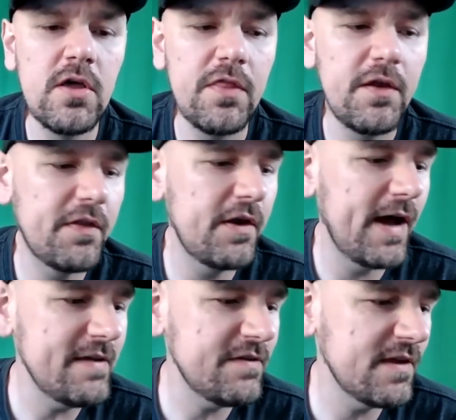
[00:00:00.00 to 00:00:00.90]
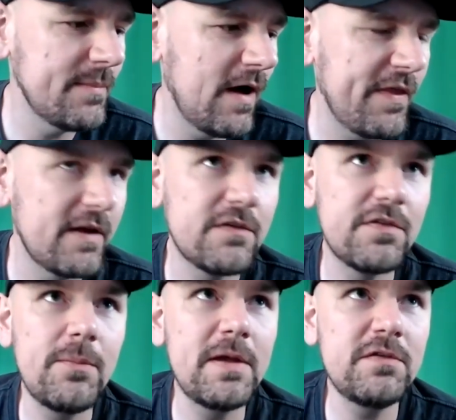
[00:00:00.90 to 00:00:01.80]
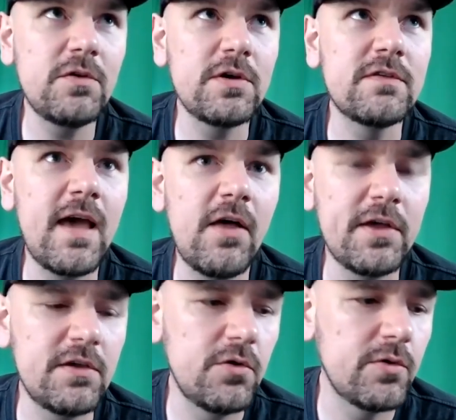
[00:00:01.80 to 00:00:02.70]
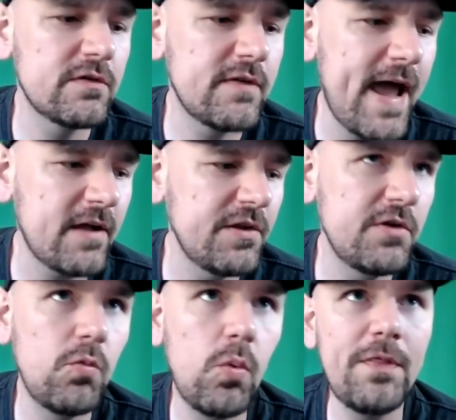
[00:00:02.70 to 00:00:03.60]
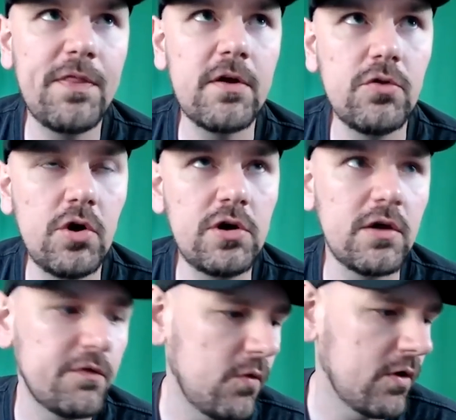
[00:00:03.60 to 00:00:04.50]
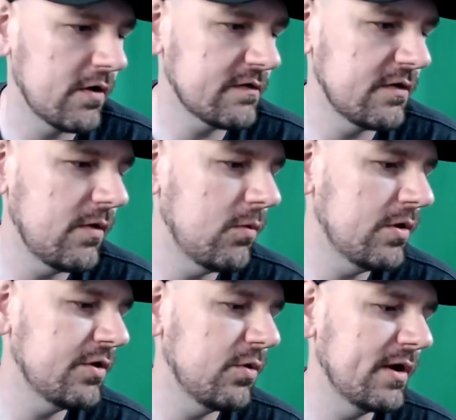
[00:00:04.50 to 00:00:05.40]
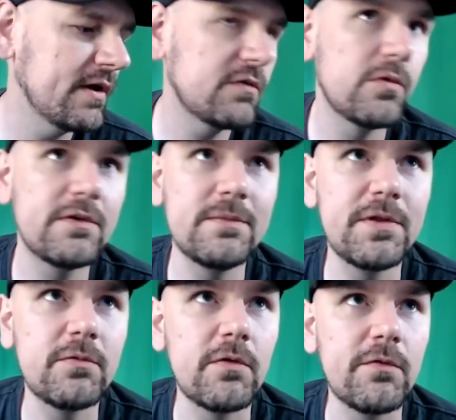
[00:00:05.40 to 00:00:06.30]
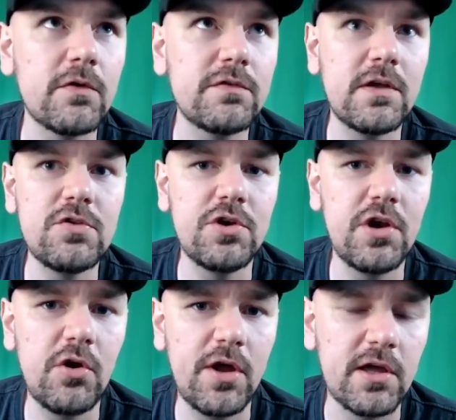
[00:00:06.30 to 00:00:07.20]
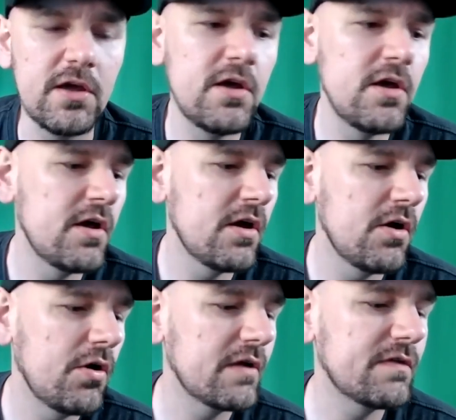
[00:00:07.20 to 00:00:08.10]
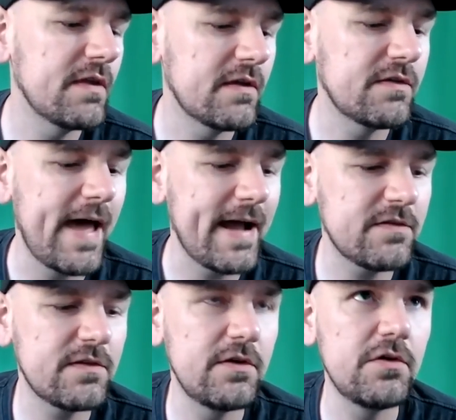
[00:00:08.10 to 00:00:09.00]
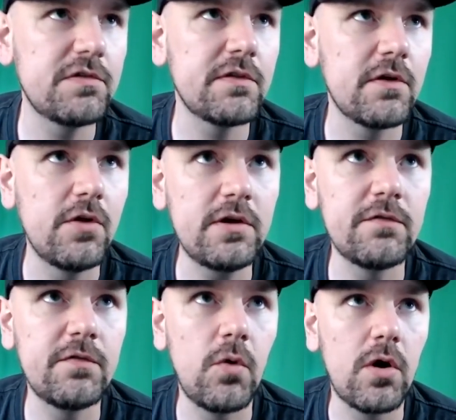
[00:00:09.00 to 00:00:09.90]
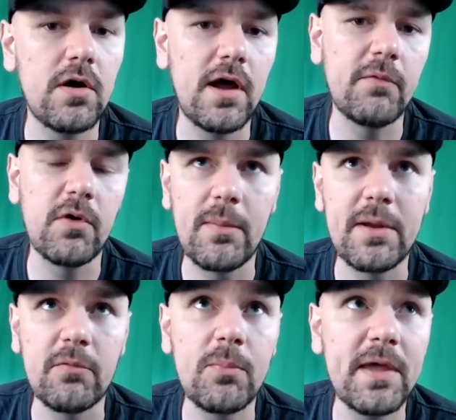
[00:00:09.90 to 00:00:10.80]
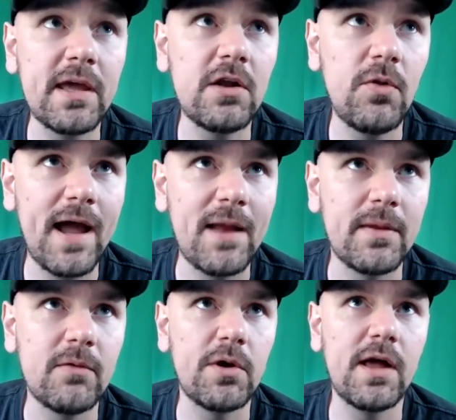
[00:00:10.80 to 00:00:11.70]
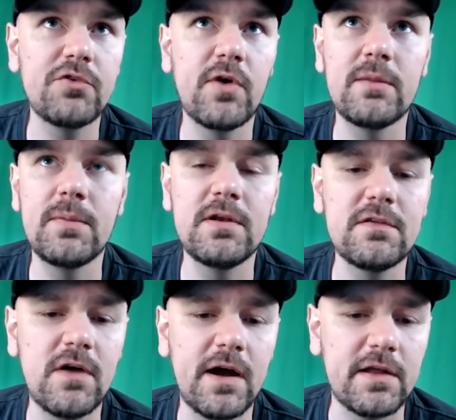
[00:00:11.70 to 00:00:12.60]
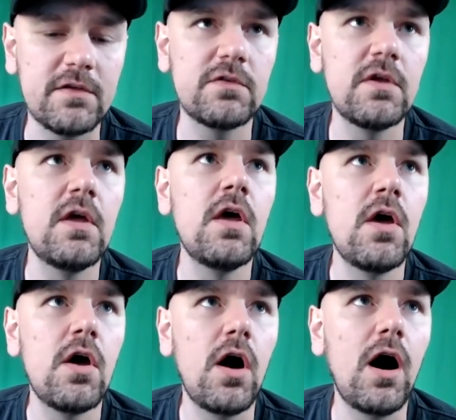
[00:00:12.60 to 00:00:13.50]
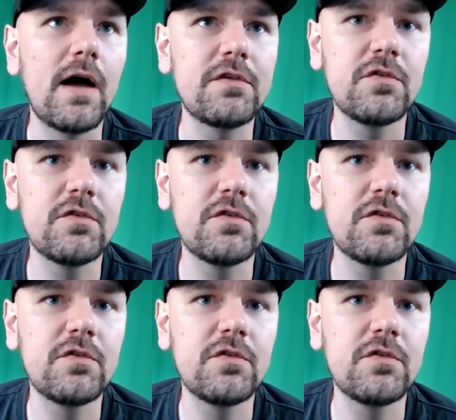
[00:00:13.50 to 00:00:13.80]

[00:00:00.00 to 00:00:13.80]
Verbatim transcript: the, the nice thing about that is they're basically telling you exactly what they're looking for. So what we're doing is we're simply reverse engineering the exact skills that they're looking for. And we're, I mean, we're being in alignment. We're not trying to be dishonest. Uh, as